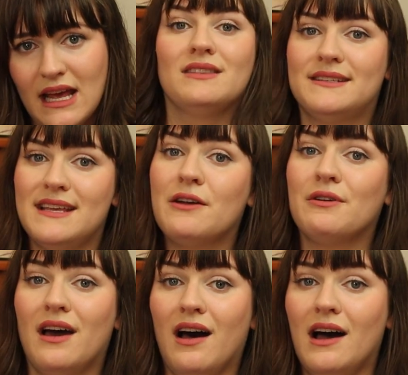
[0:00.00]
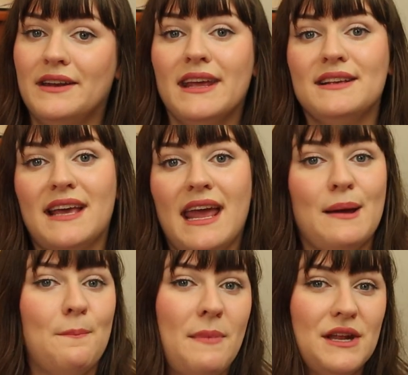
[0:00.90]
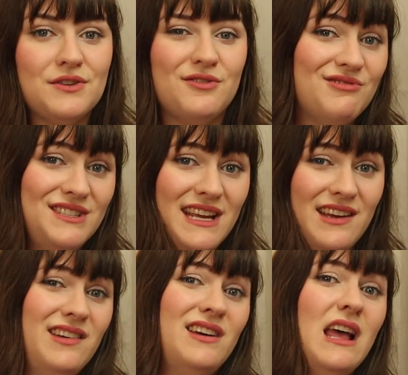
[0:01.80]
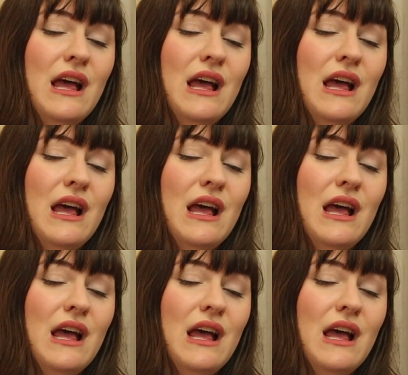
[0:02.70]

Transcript: The Sacred Heart is a magical deer